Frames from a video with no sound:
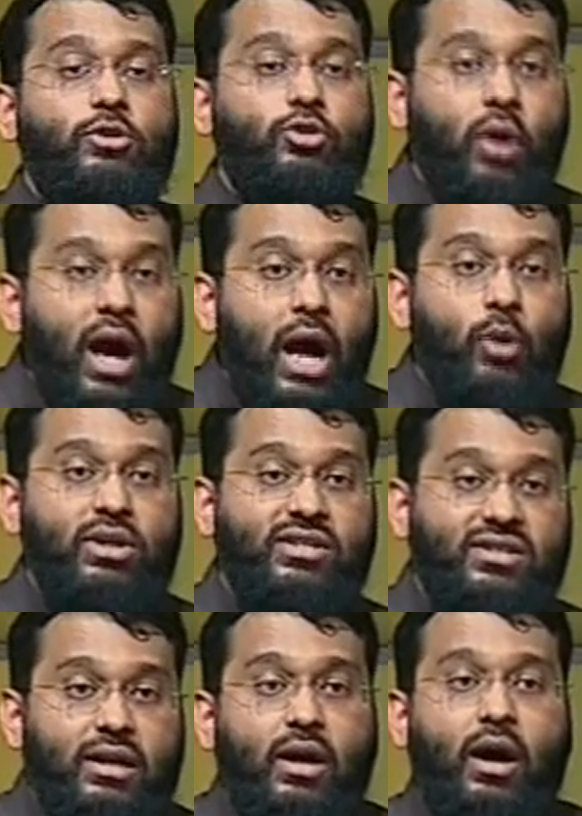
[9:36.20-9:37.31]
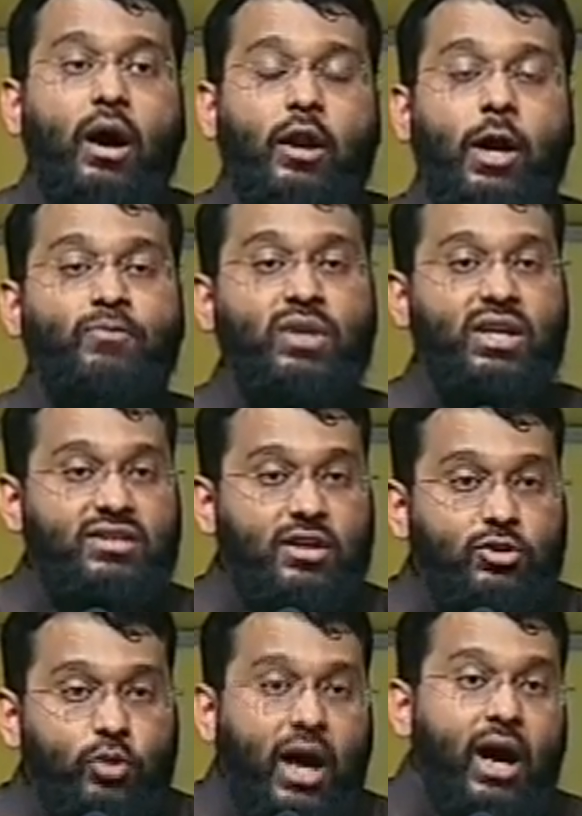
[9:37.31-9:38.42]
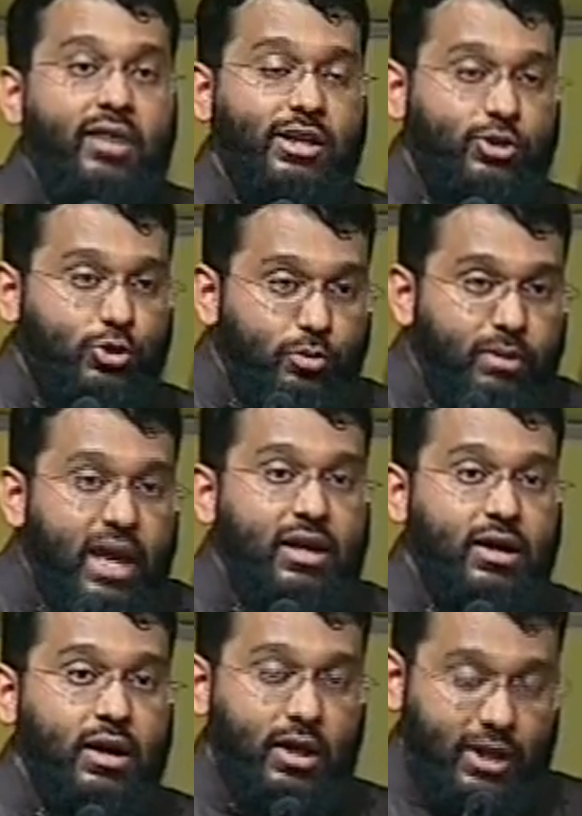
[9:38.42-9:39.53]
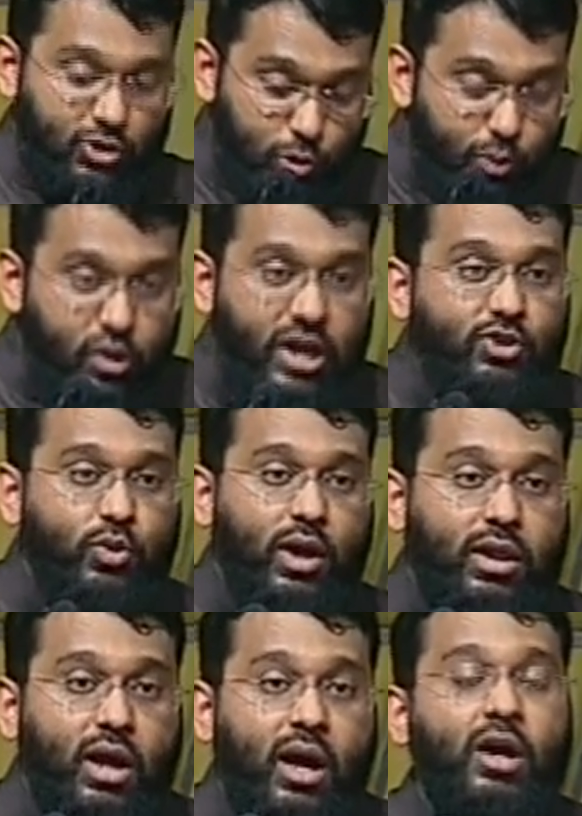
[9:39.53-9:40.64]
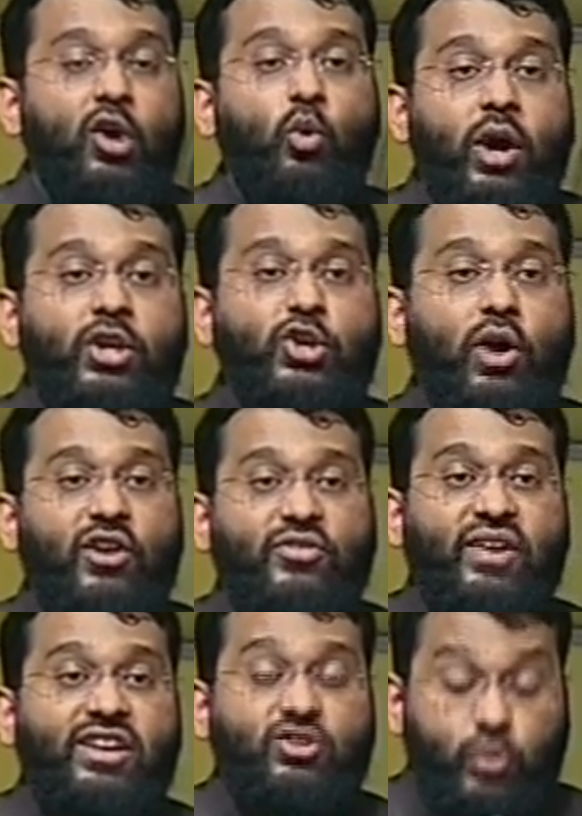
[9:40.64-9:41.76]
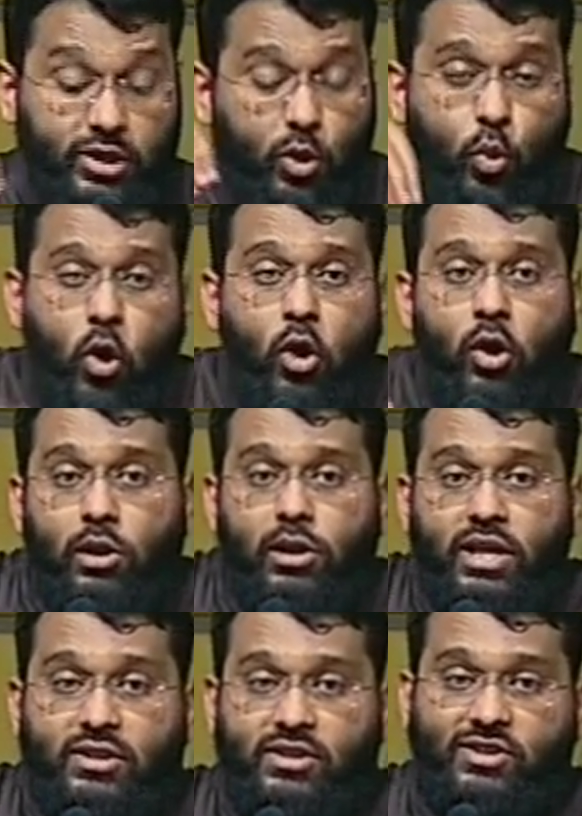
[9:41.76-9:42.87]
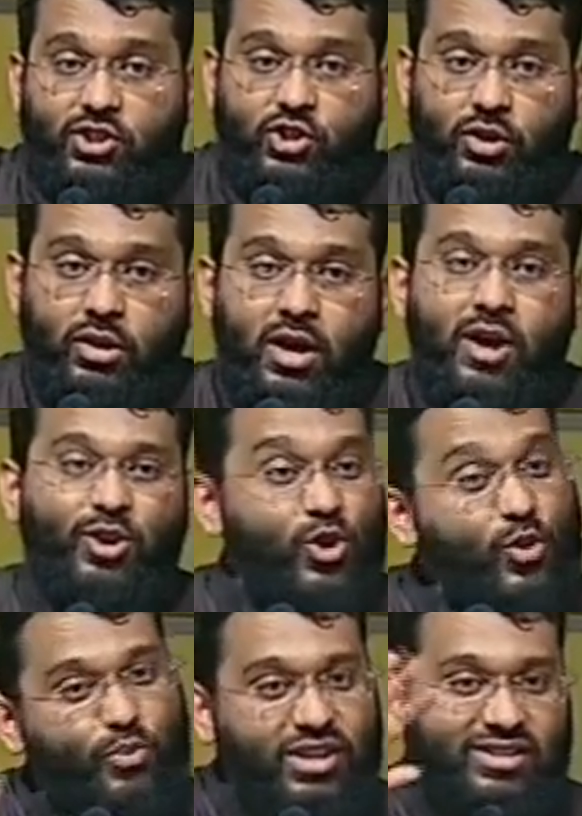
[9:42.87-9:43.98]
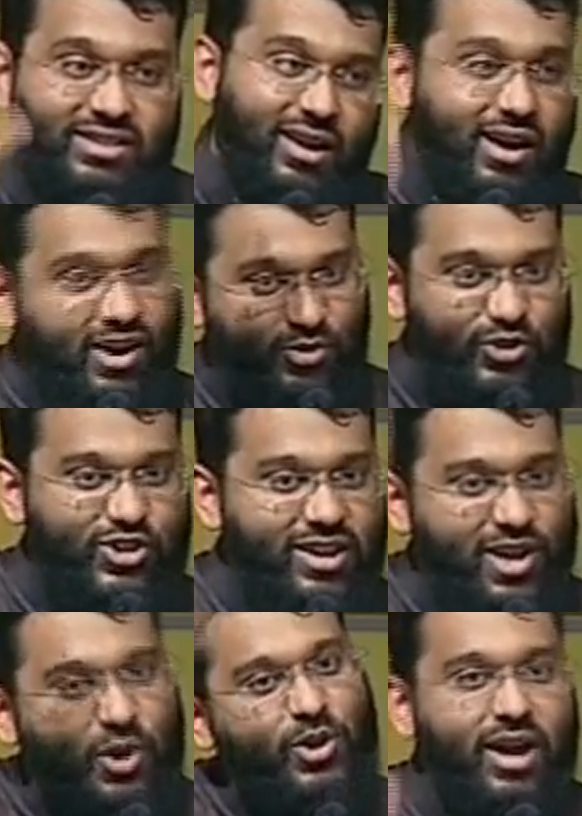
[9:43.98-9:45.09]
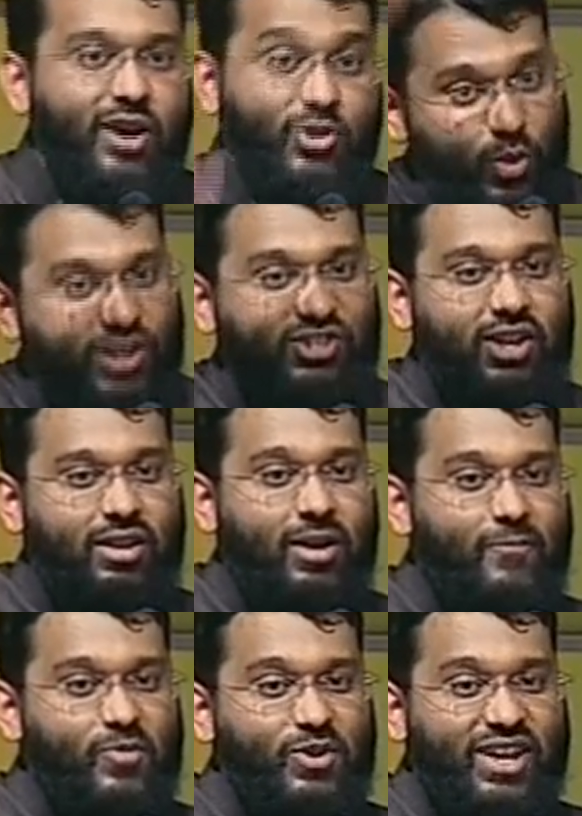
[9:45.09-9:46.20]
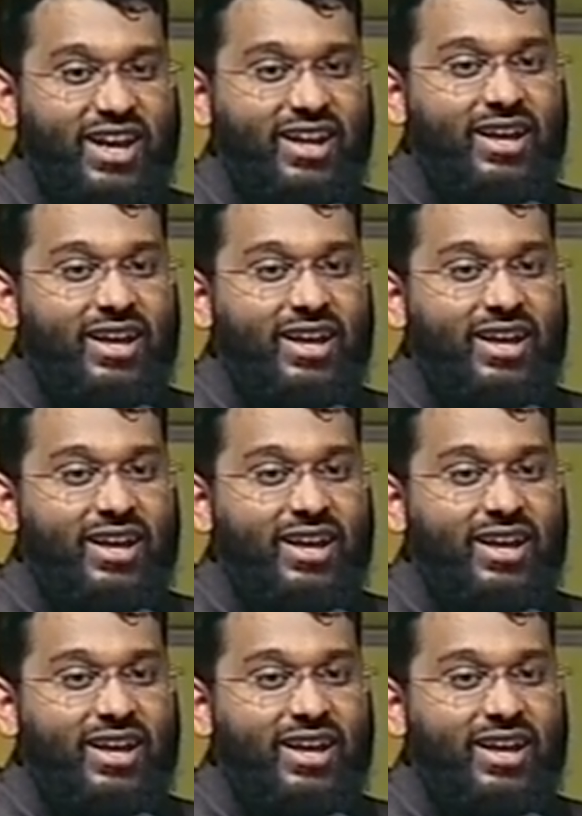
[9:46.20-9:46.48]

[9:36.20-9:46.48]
Dua ul istikhara is a dua that you make, that you pray to Allah when you are faced with a worldly decision. You don't pray istikhara for Jannah or now, you want Jannah, okay?